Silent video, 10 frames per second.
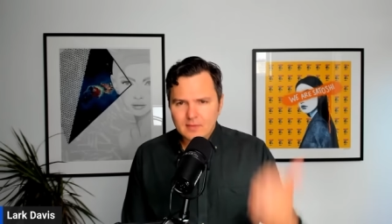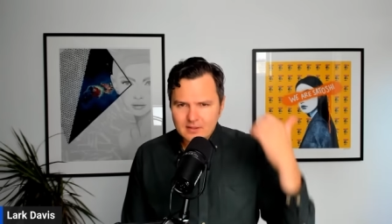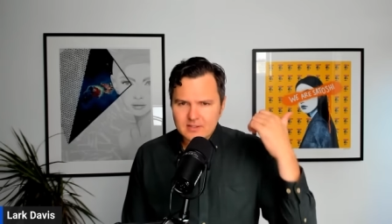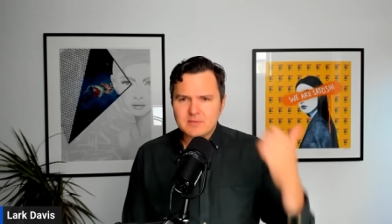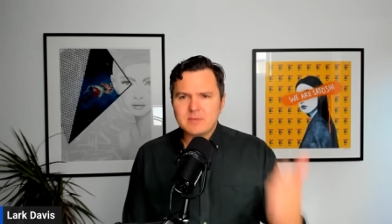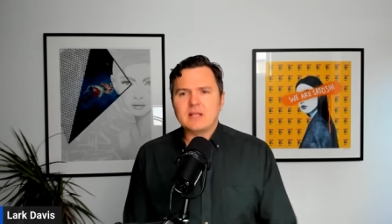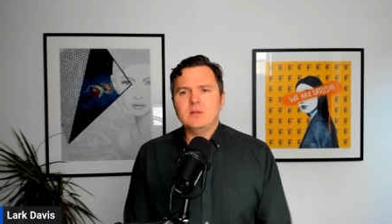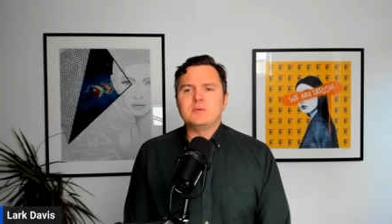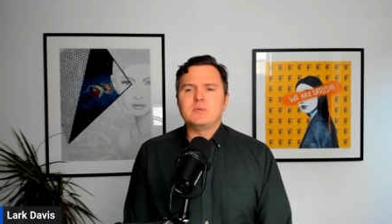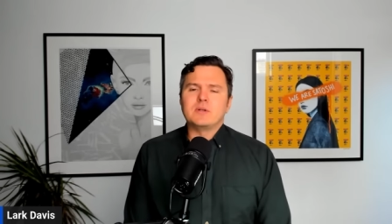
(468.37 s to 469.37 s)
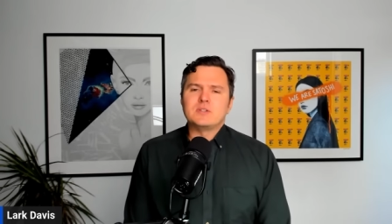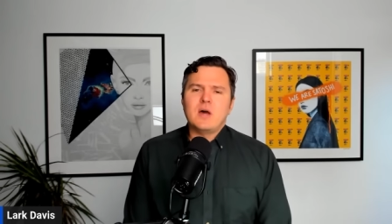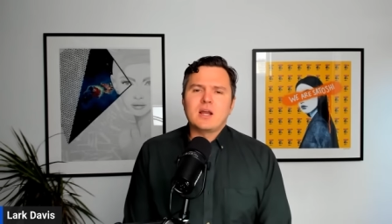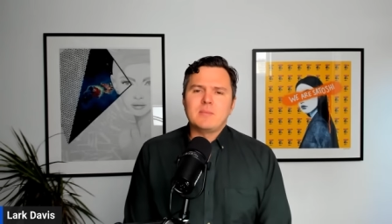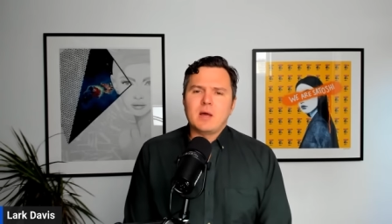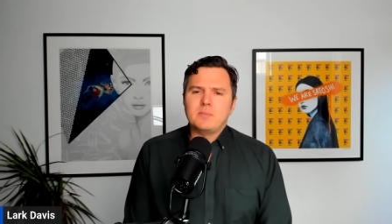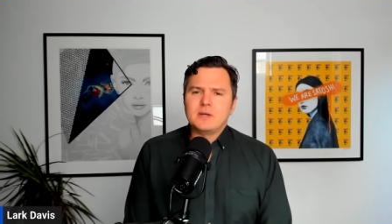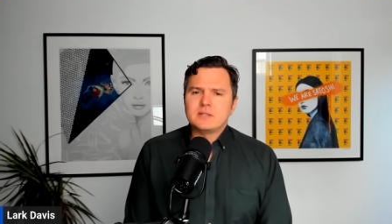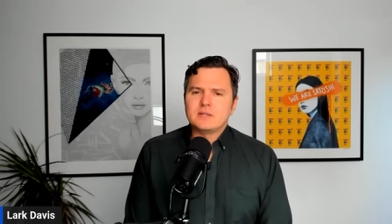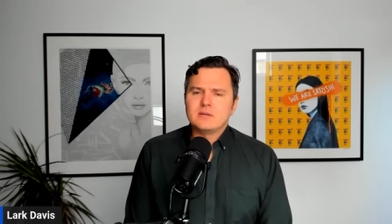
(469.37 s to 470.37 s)
This comes back a little bit to what we were just talking about,
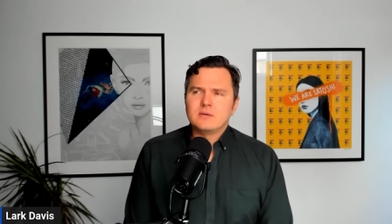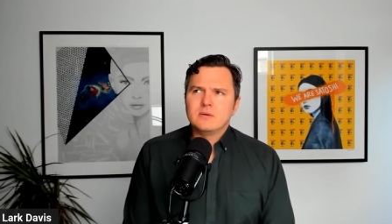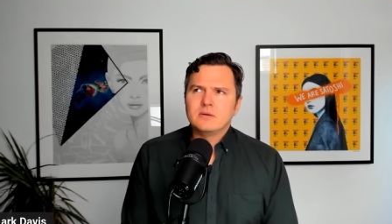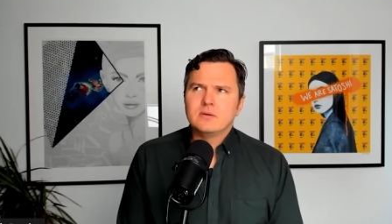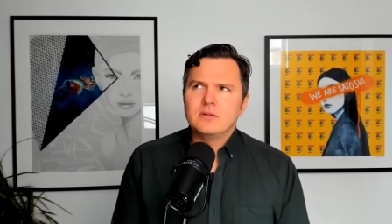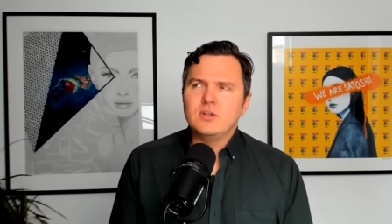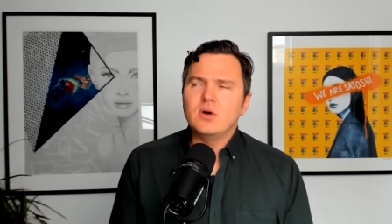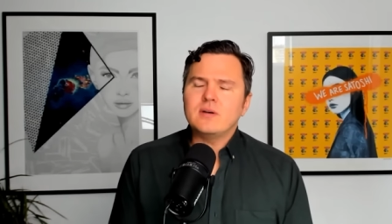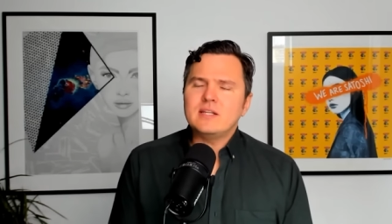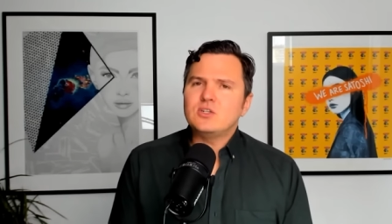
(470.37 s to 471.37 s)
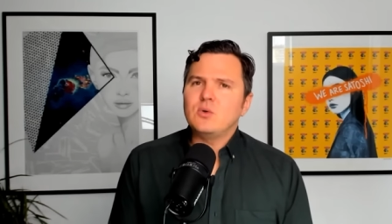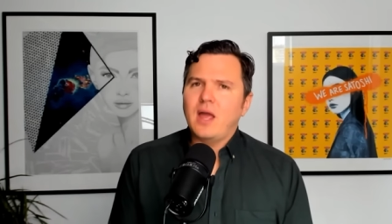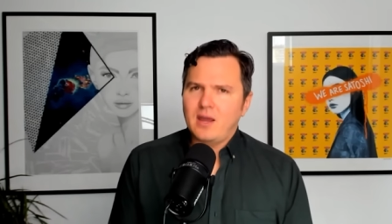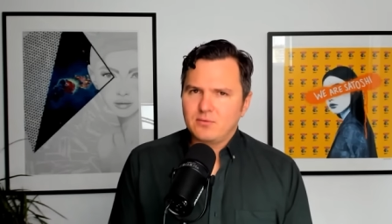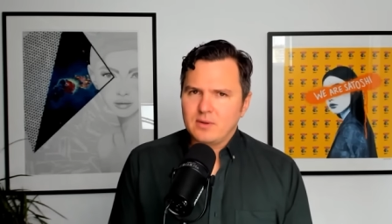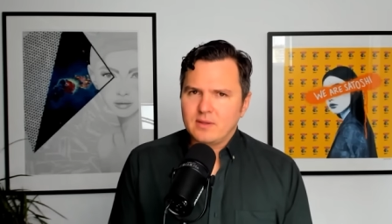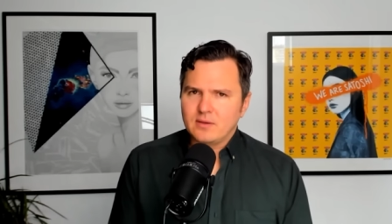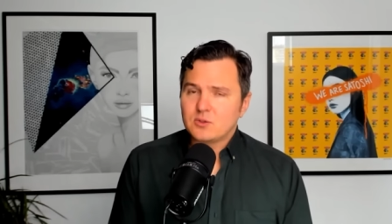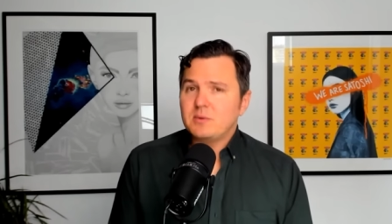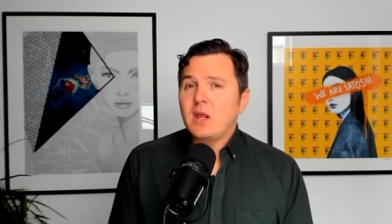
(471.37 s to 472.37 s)
but you don't need to do everything.
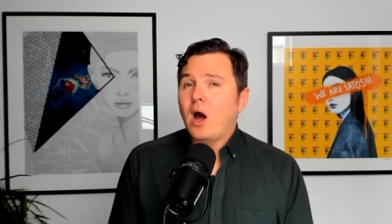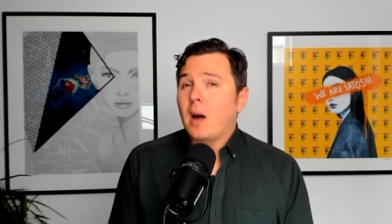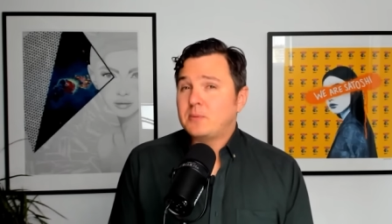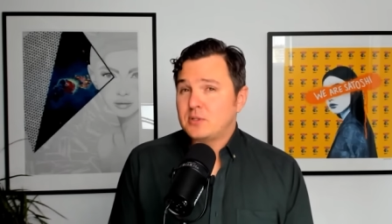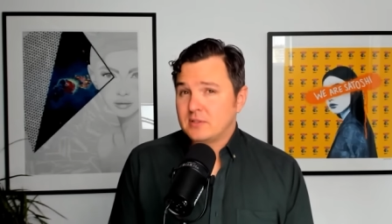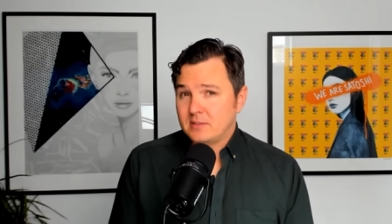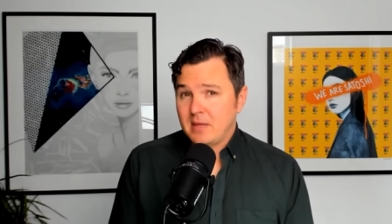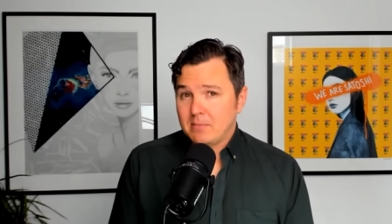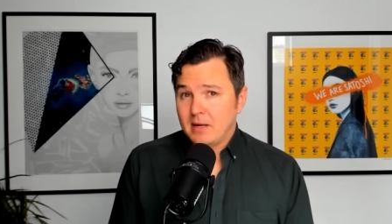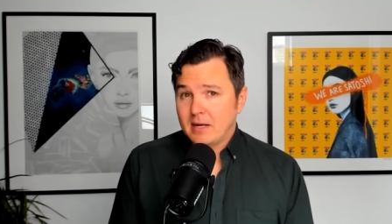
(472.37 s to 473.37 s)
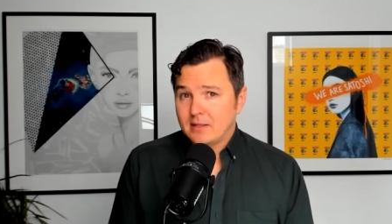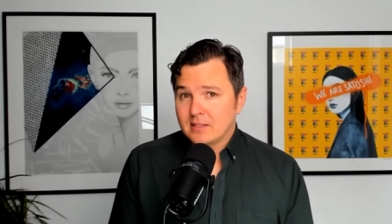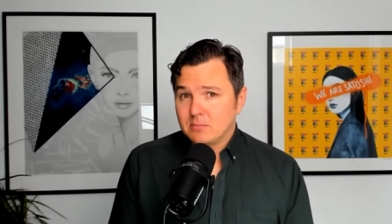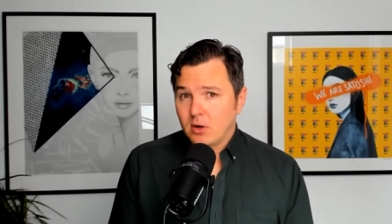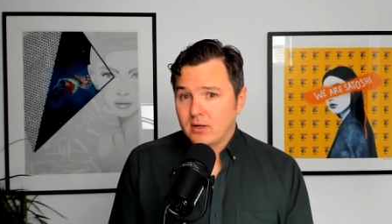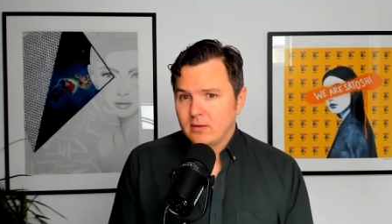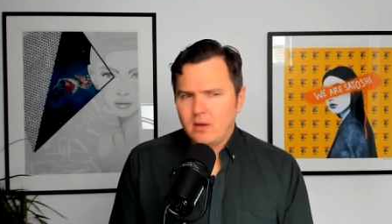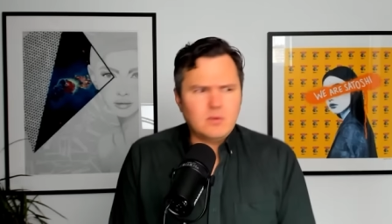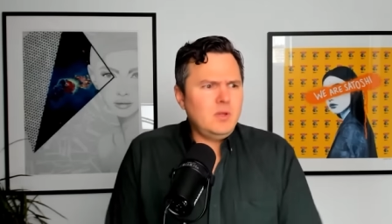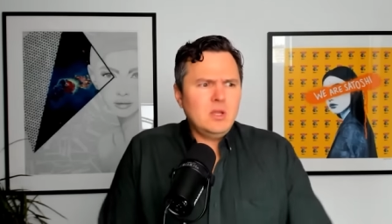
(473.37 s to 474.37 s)
There's so many options to make money in this market.
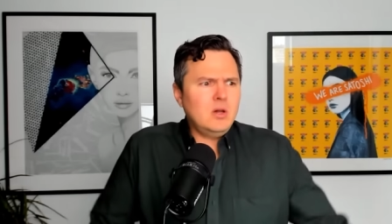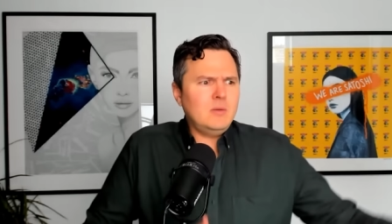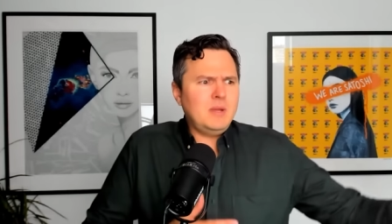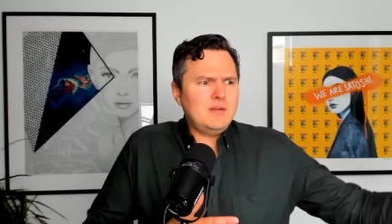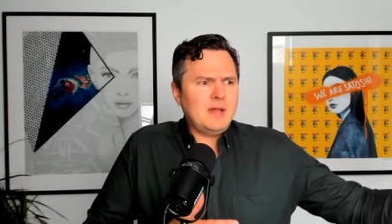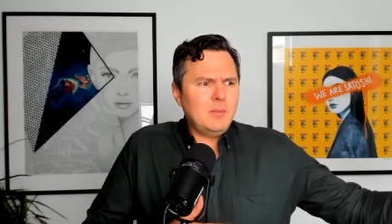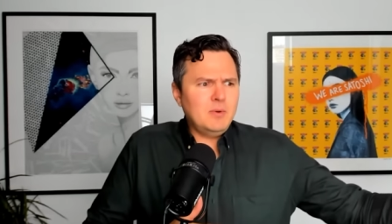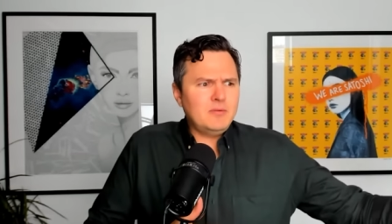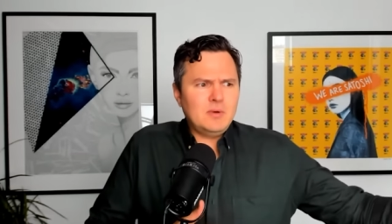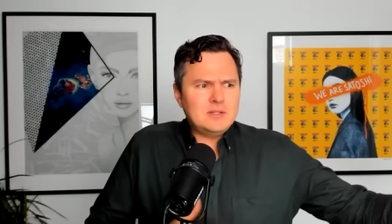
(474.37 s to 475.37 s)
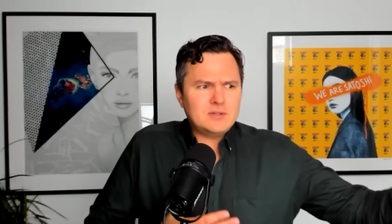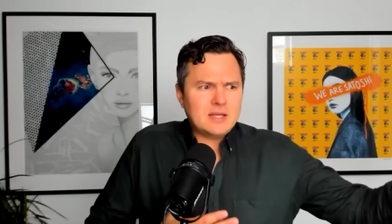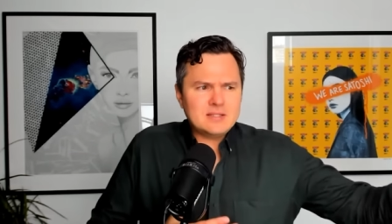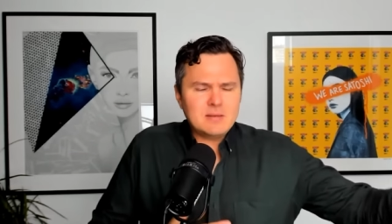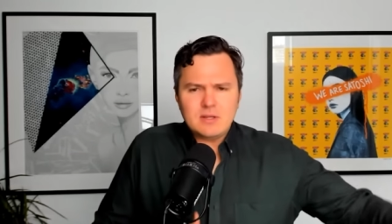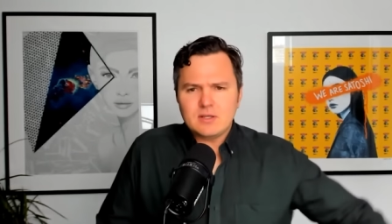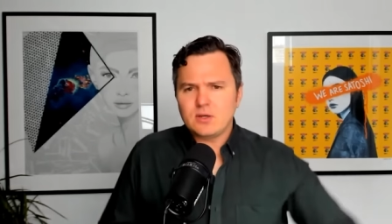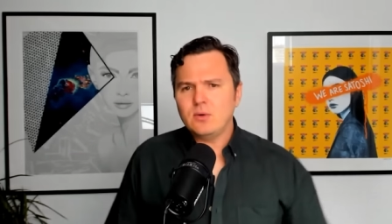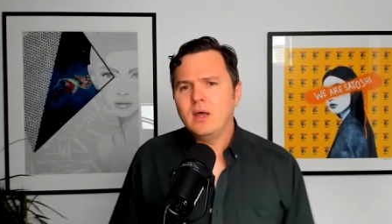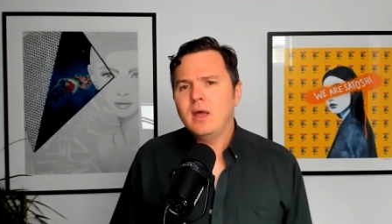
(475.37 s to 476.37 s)
Uh, you can go be a developer if you want to. That's something you can
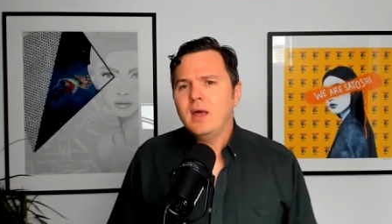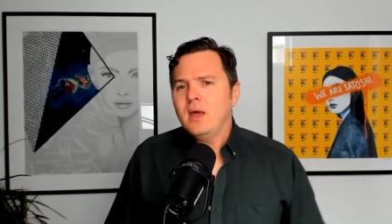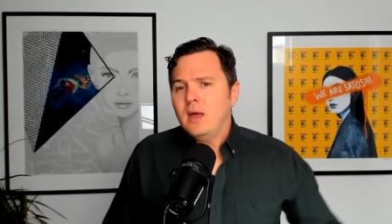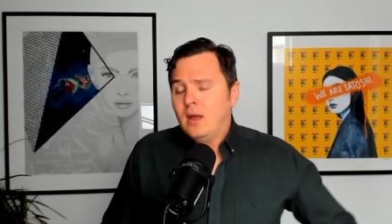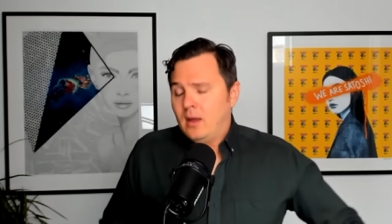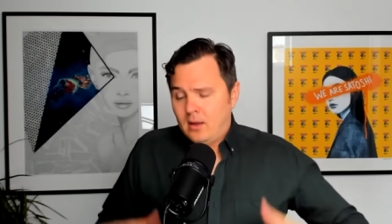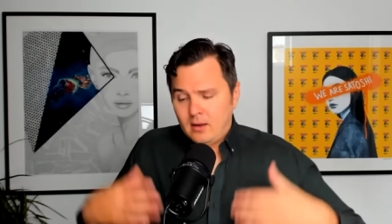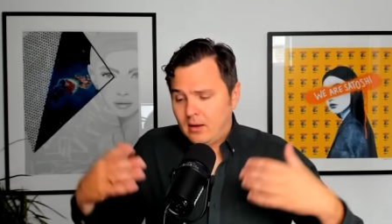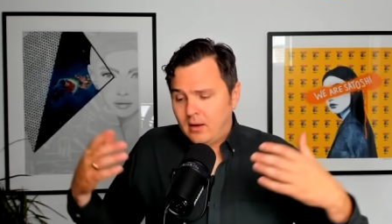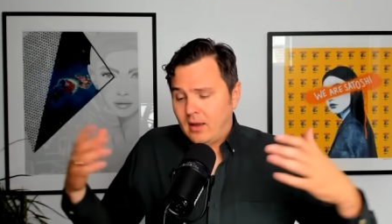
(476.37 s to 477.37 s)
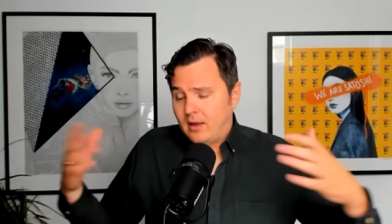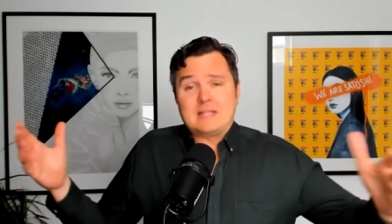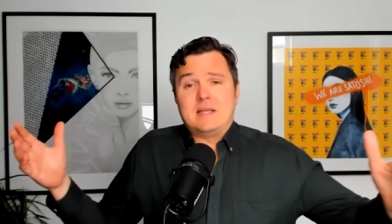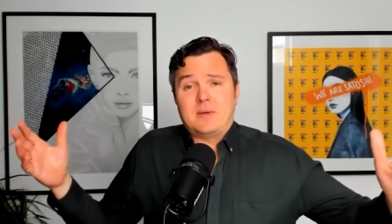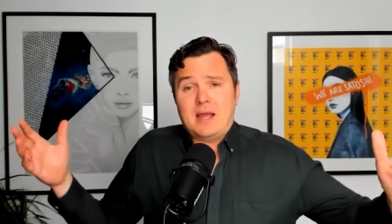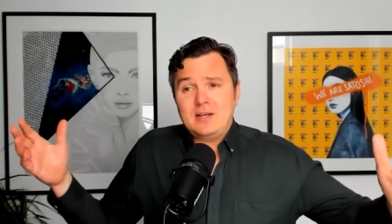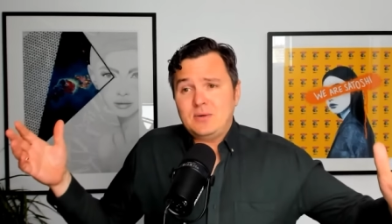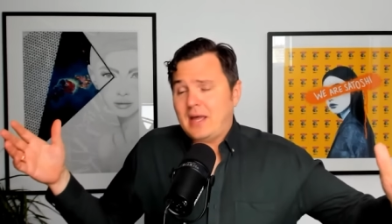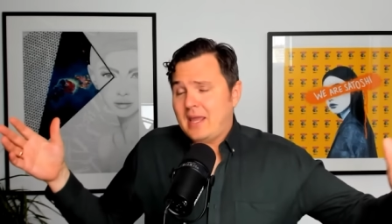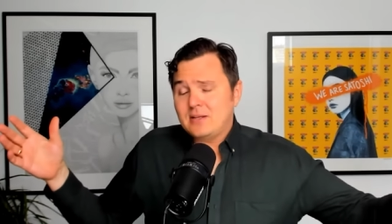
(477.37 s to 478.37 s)
do. That's not what I
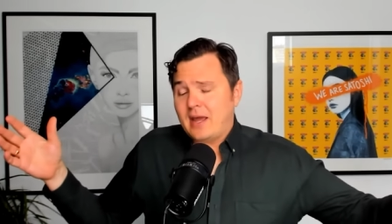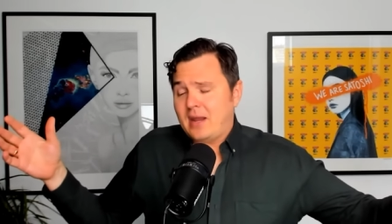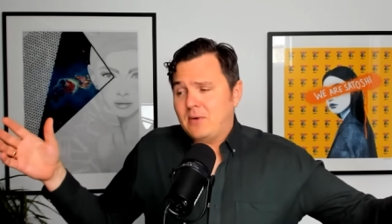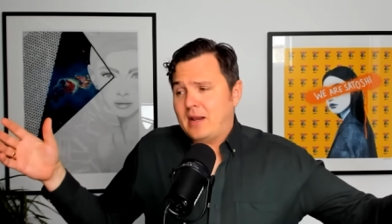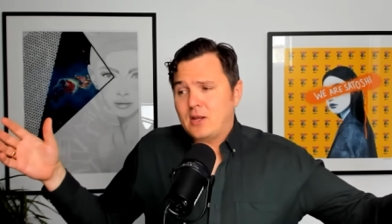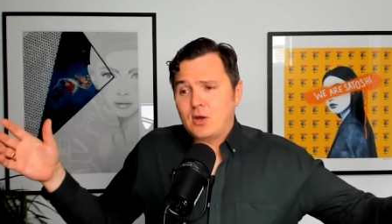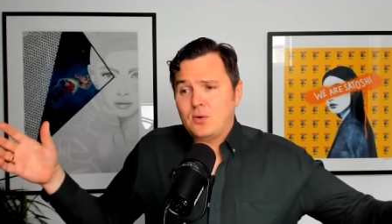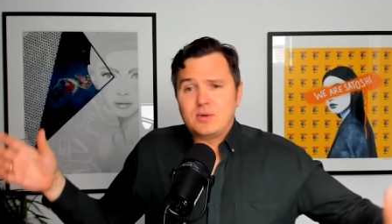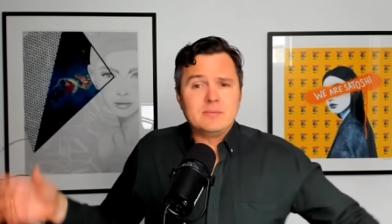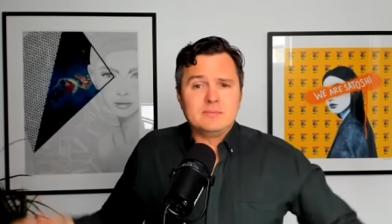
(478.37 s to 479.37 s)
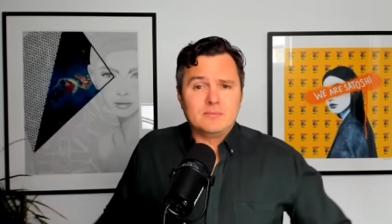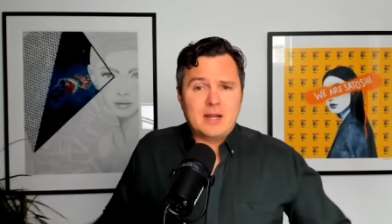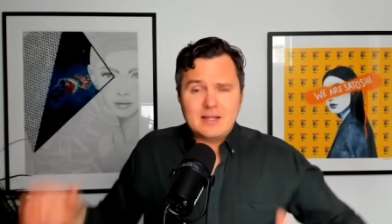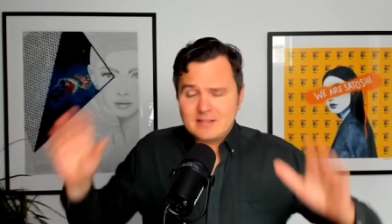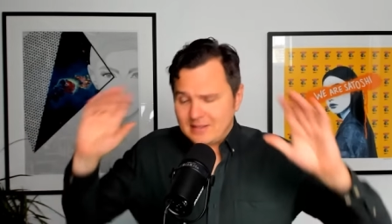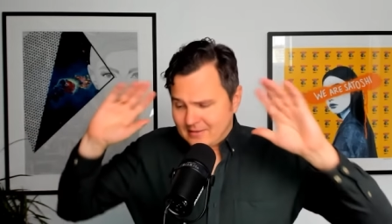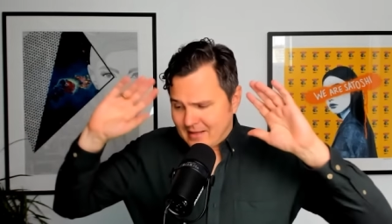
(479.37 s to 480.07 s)
do. I hate, I hate writing code, right? That,